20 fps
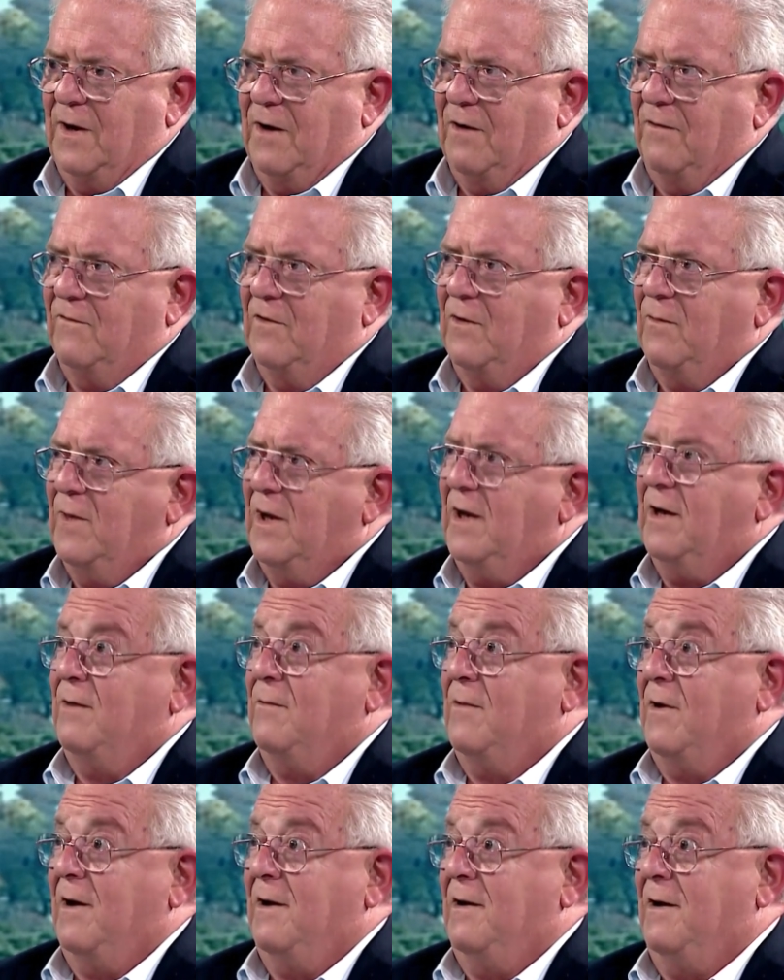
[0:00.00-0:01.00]
me over to meet
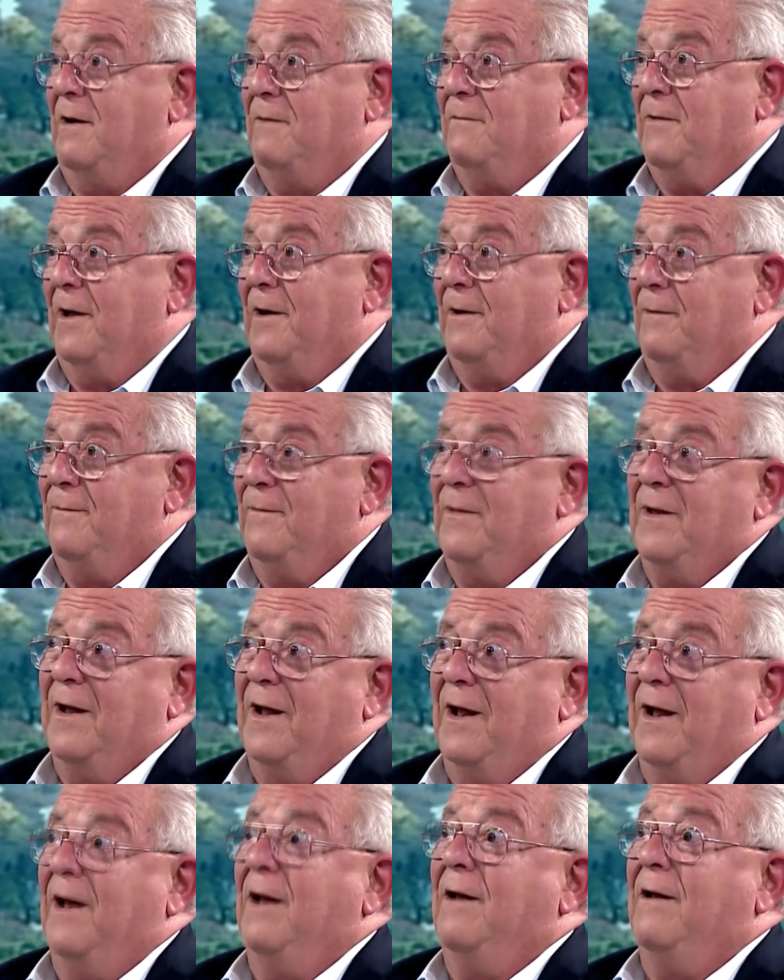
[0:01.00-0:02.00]
him. I had not met him.
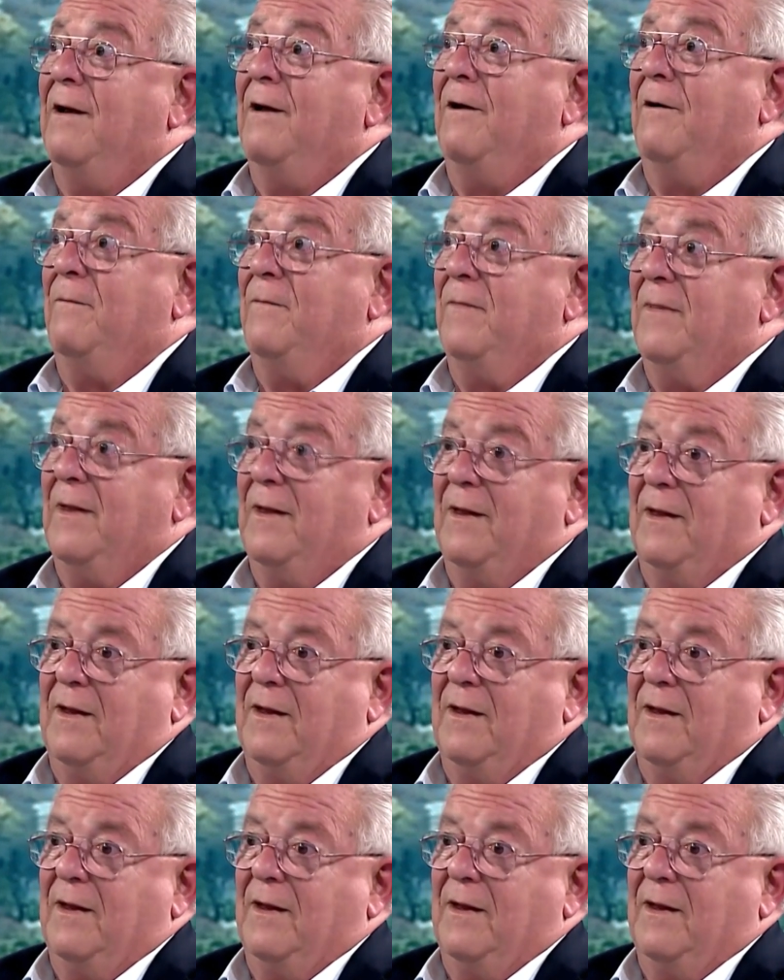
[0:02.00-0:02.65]
And